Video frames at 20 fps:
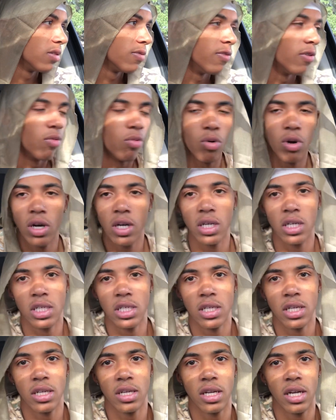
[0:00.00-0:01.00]
for
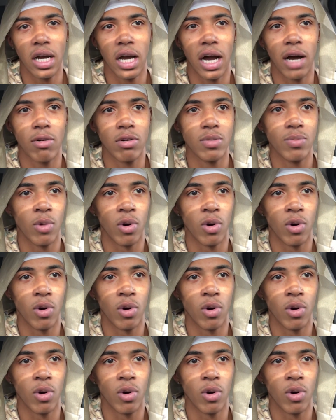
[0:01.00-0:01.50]
one, I was